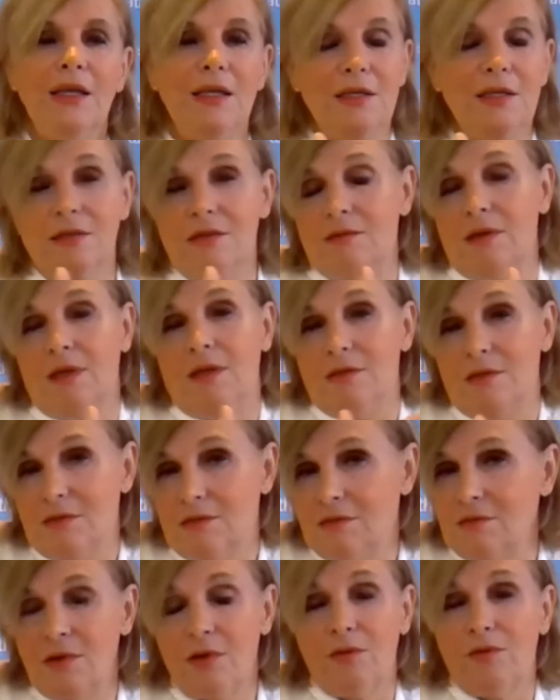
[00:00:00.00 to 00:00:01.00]

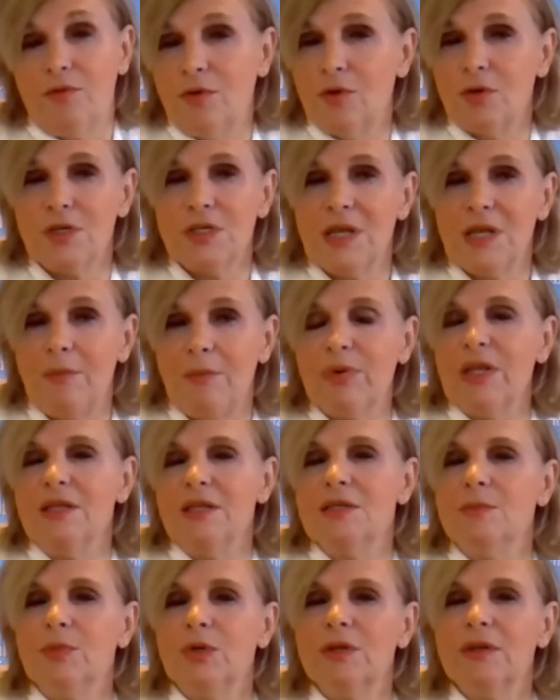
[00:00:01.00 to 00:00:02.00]
is, of course, a
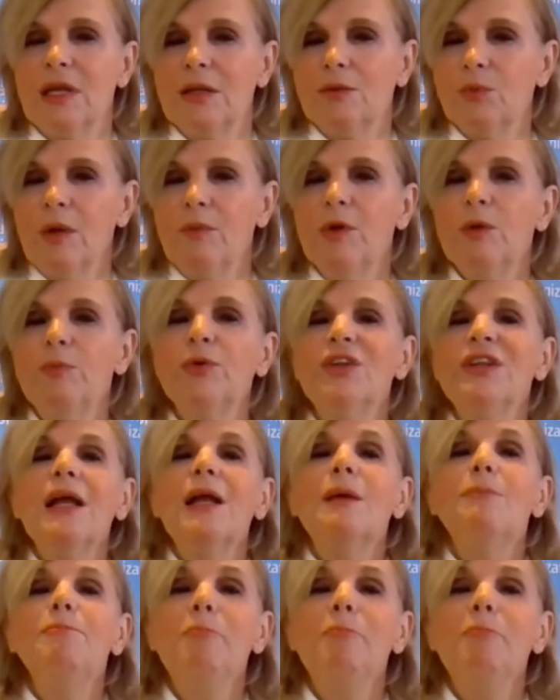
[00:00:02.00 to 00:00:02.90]
principle that we will protect.